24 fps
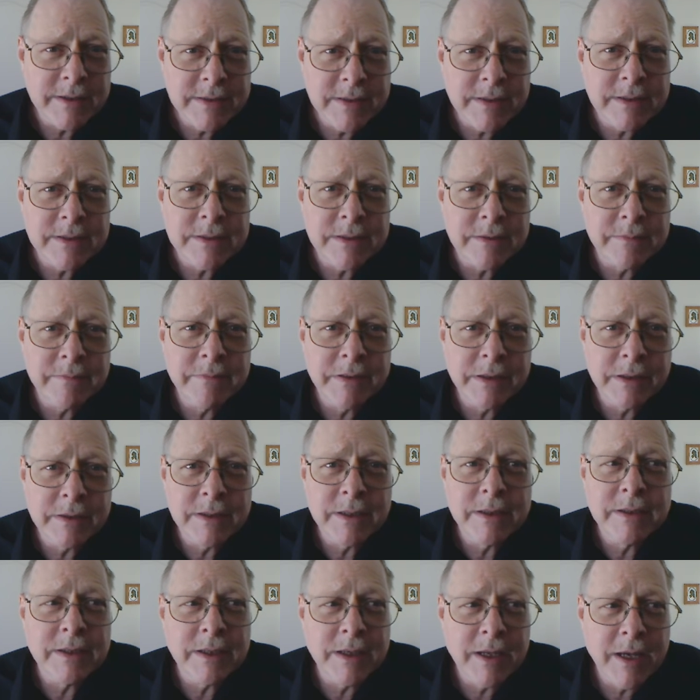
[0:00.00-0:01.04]
system built
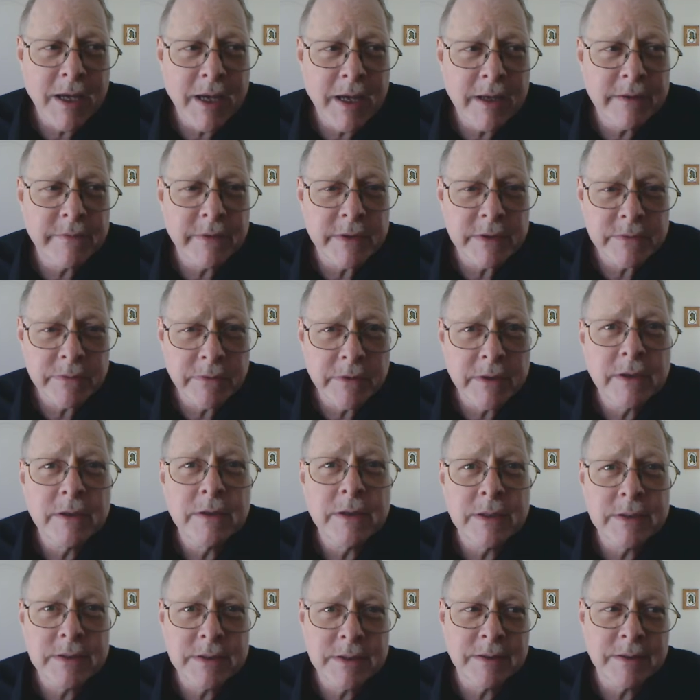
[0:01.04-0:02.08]
into Canvas where you
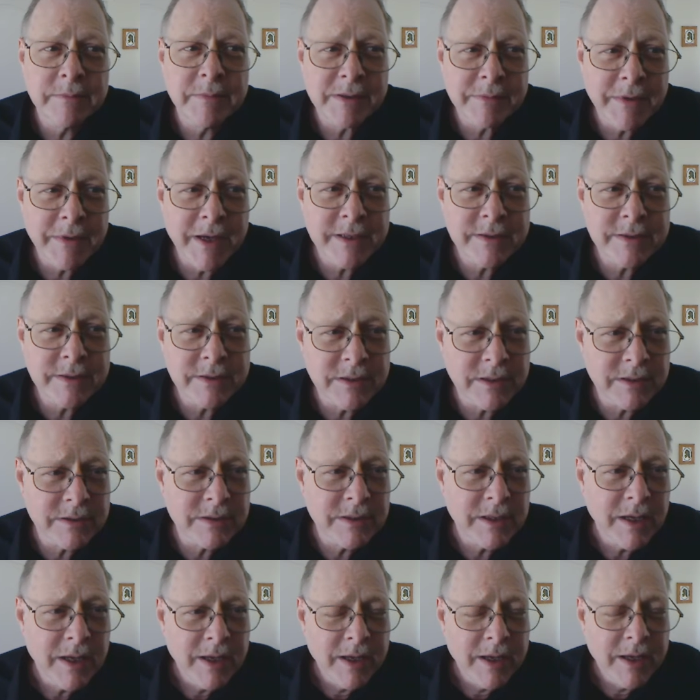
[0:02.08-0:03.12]
can send me messages.